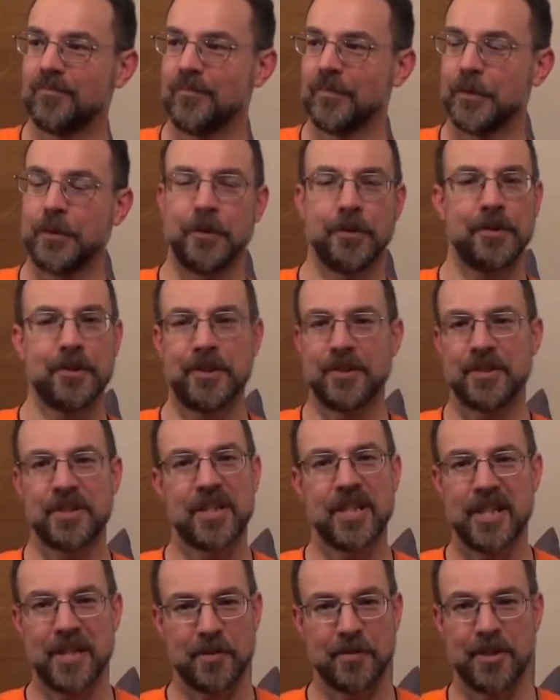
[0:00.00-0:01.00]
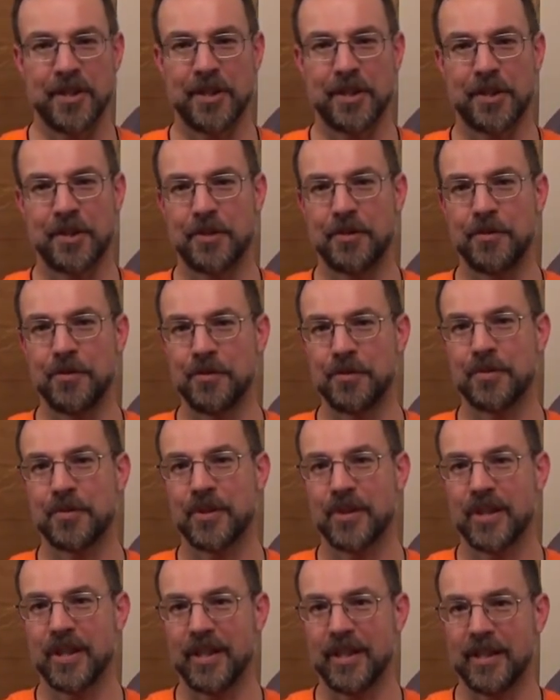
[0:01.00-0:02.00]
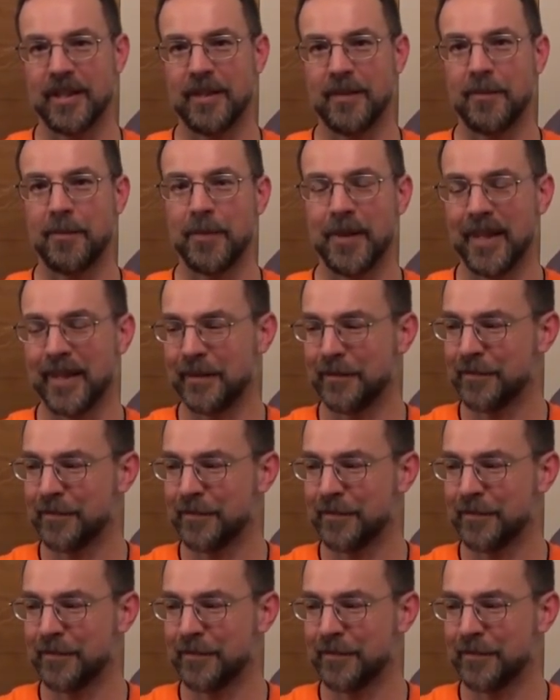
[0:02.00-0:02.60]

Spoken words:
ordnance cartridge used by